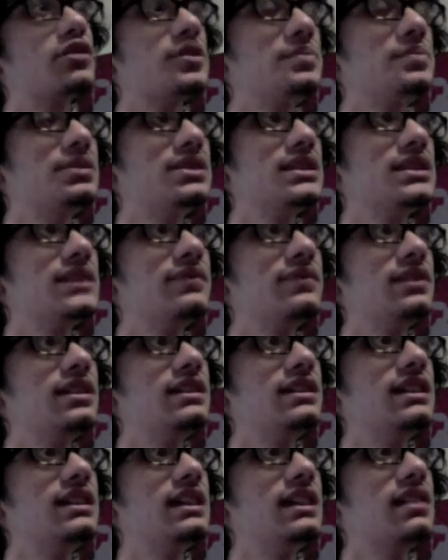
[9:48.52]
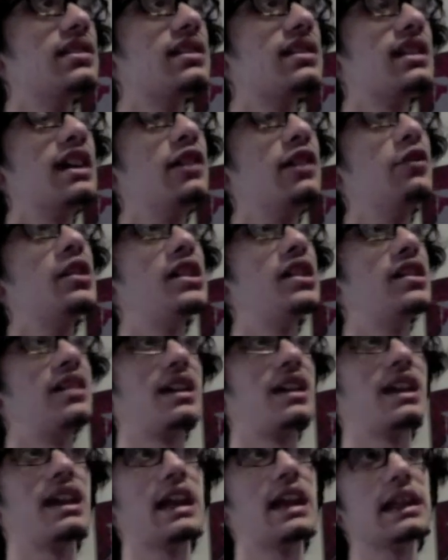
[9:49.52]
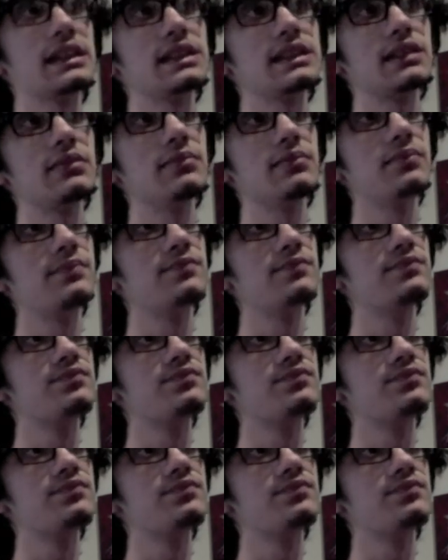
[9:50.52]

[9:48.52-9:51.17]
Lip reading: specific things, and I know how to get them.